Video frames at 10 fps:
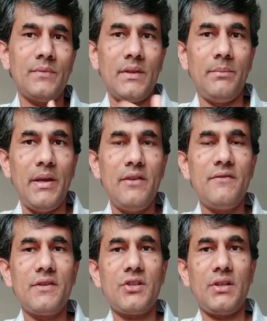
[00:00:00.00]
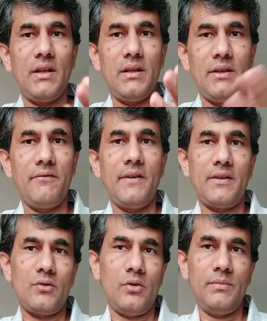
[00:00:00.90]
the beneficial
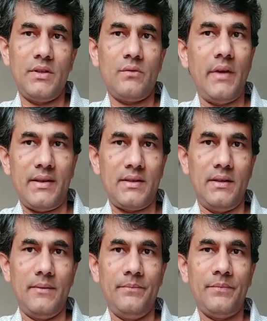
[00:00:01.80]
effects of this vaccine.